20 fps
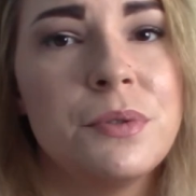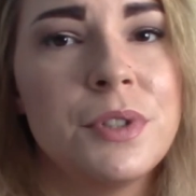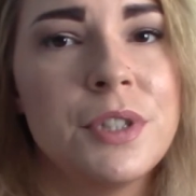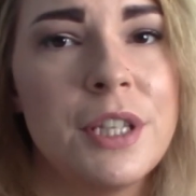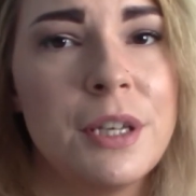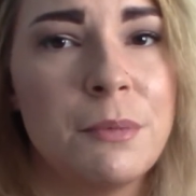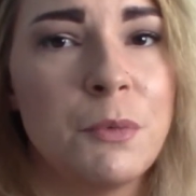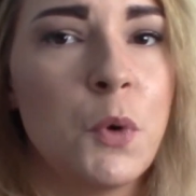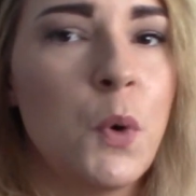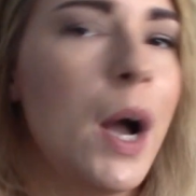
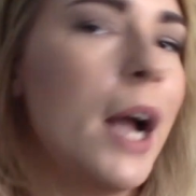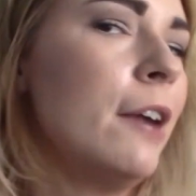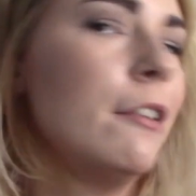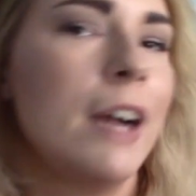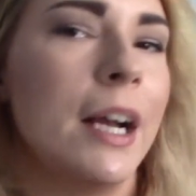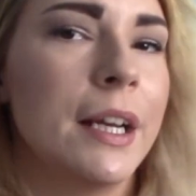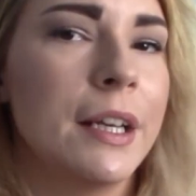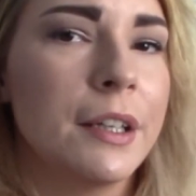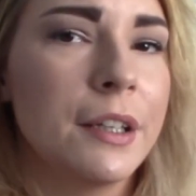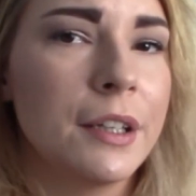them quite
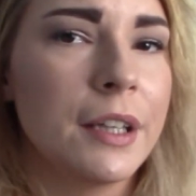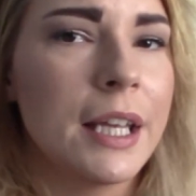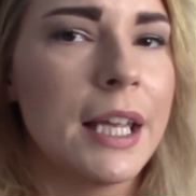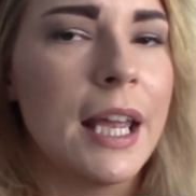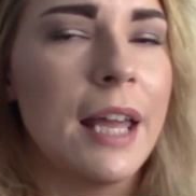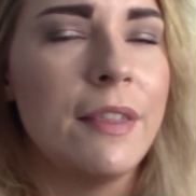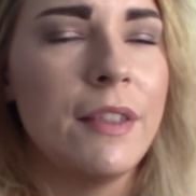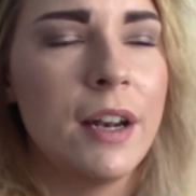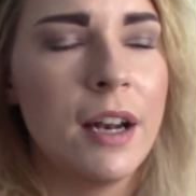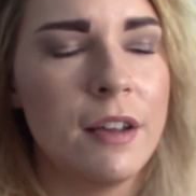
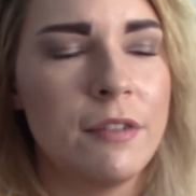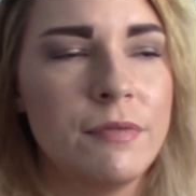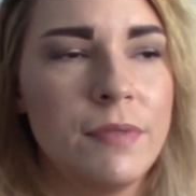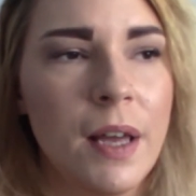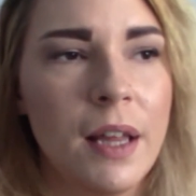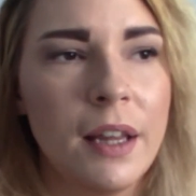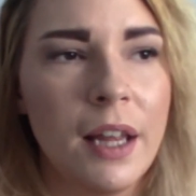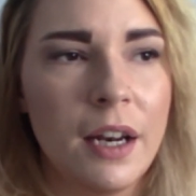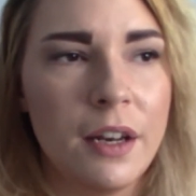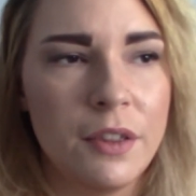regularly, and then I
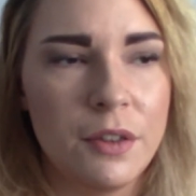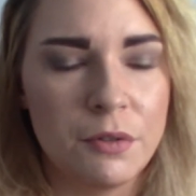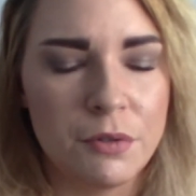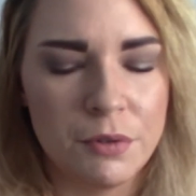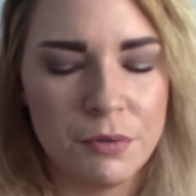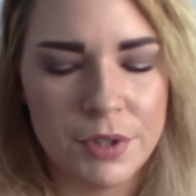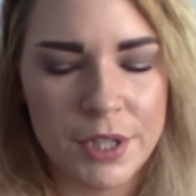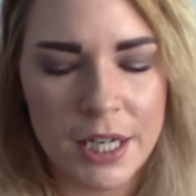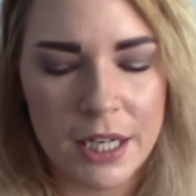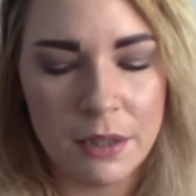fell out of the
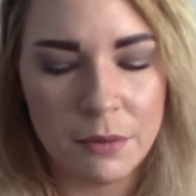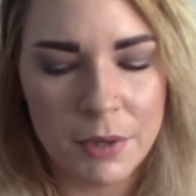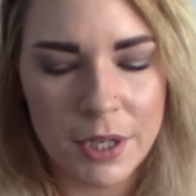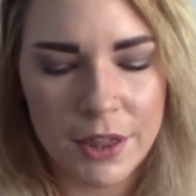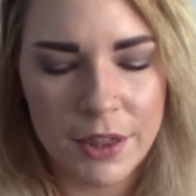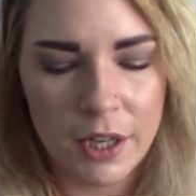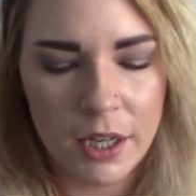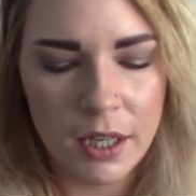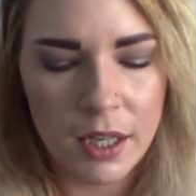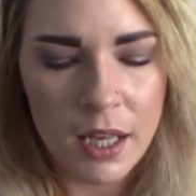routine
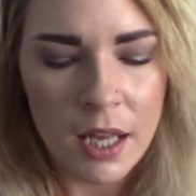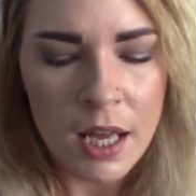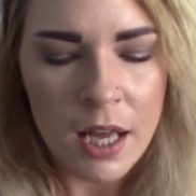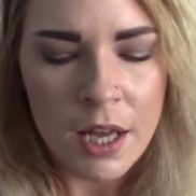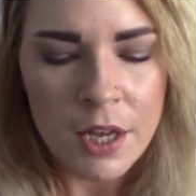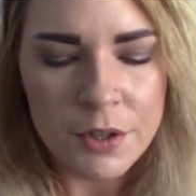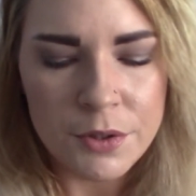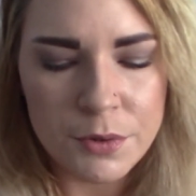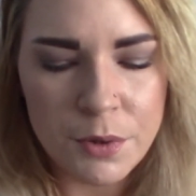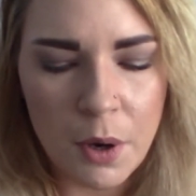with it.
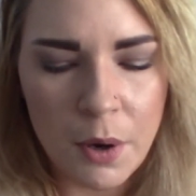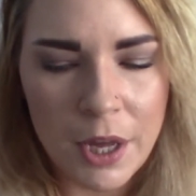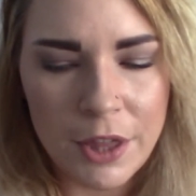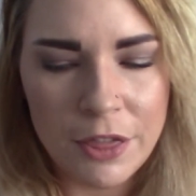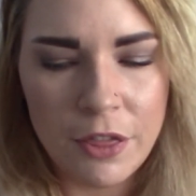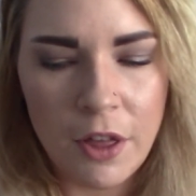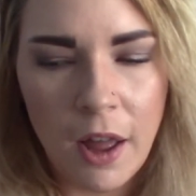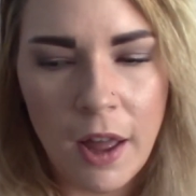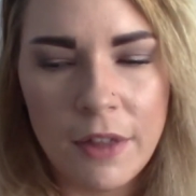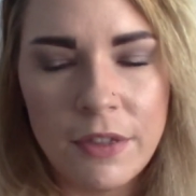So I
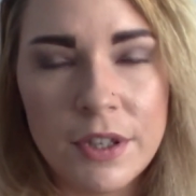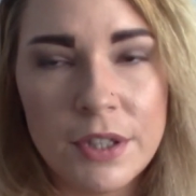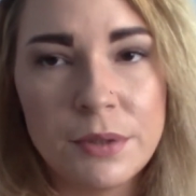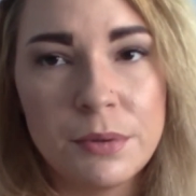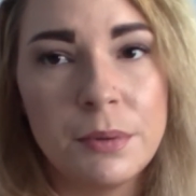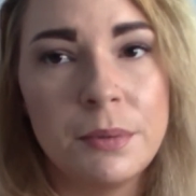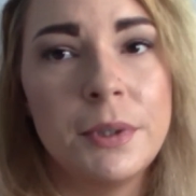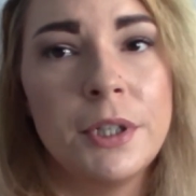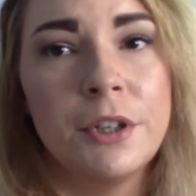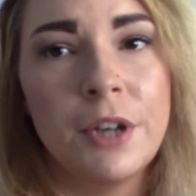thought this
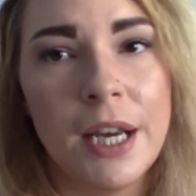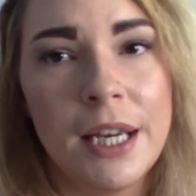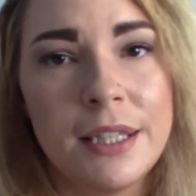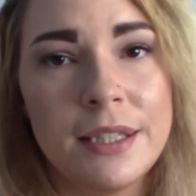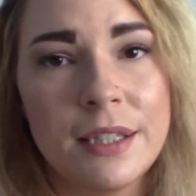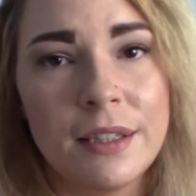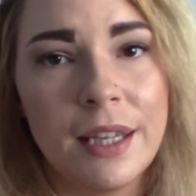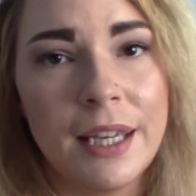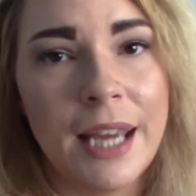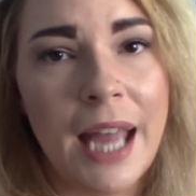would be great
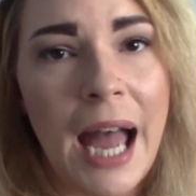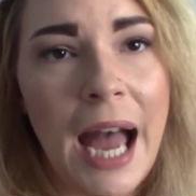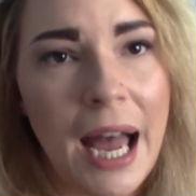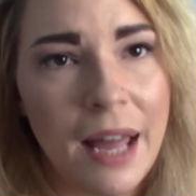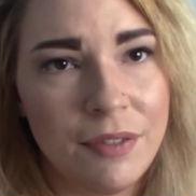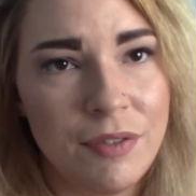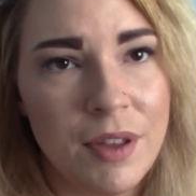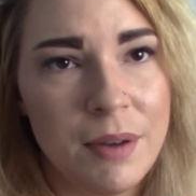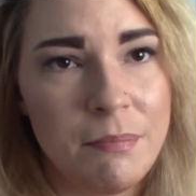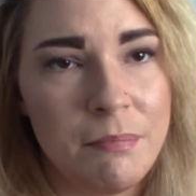to like
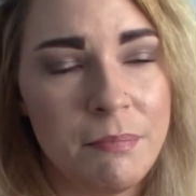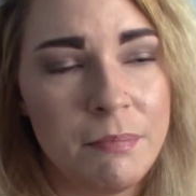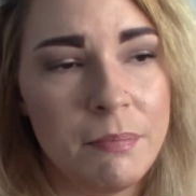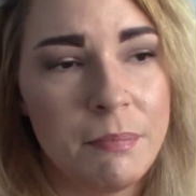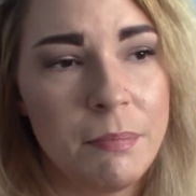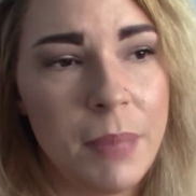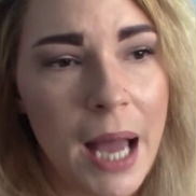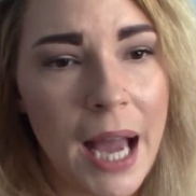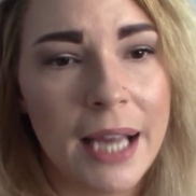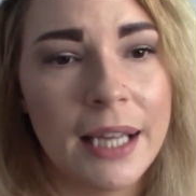add them
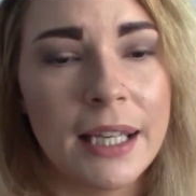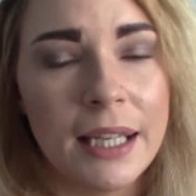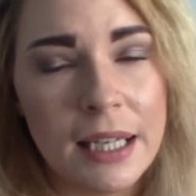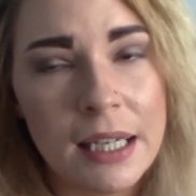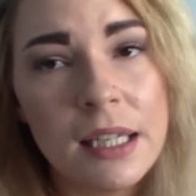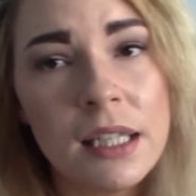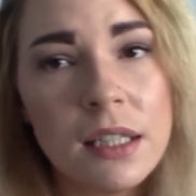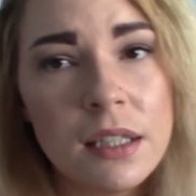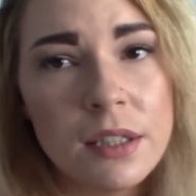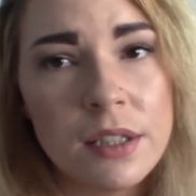back
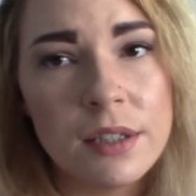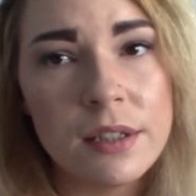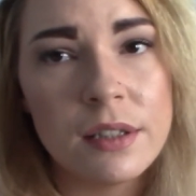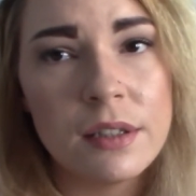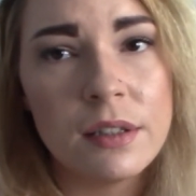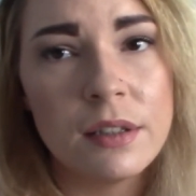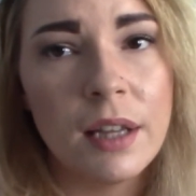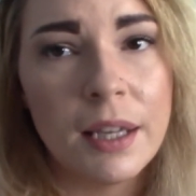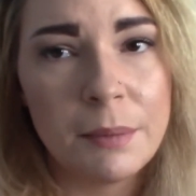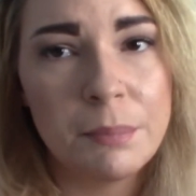in,
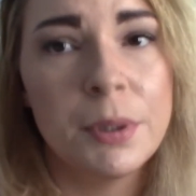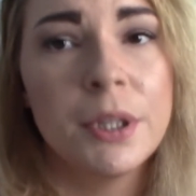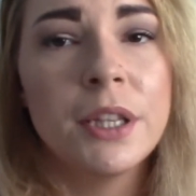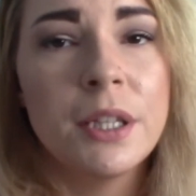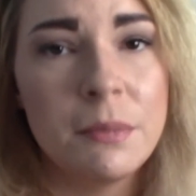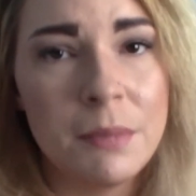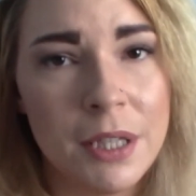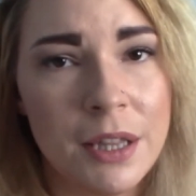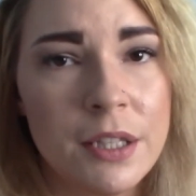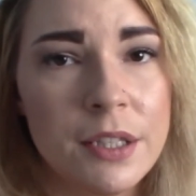like put
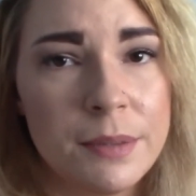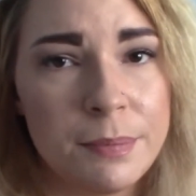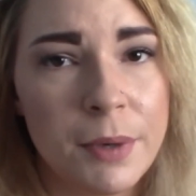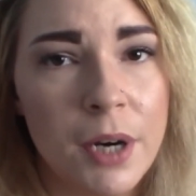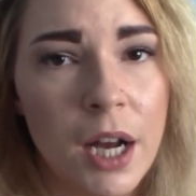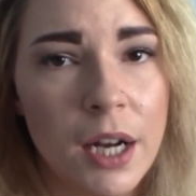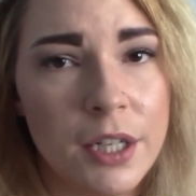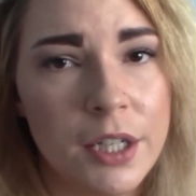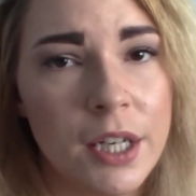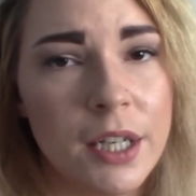them in this
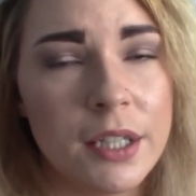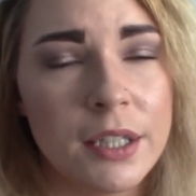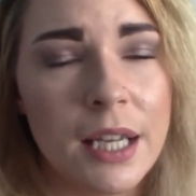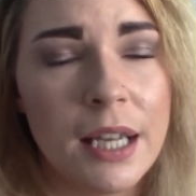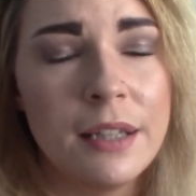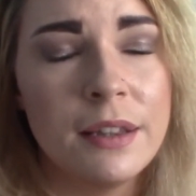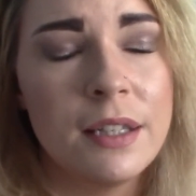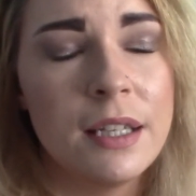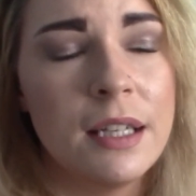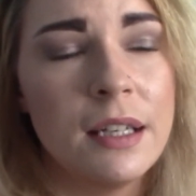project,
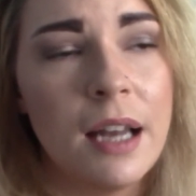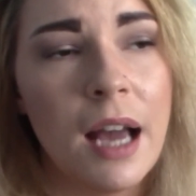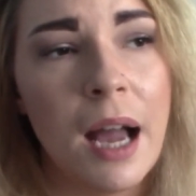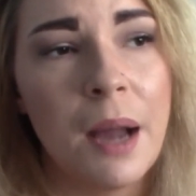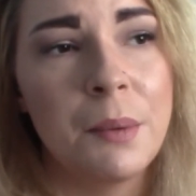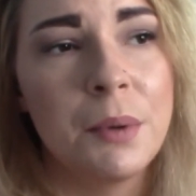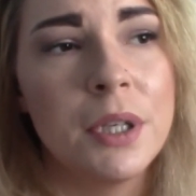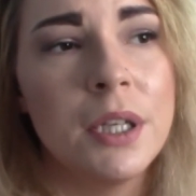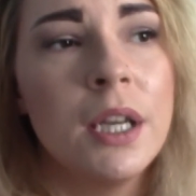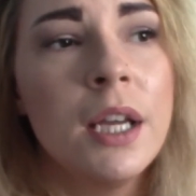and then
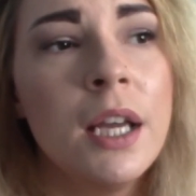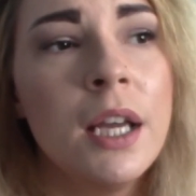I would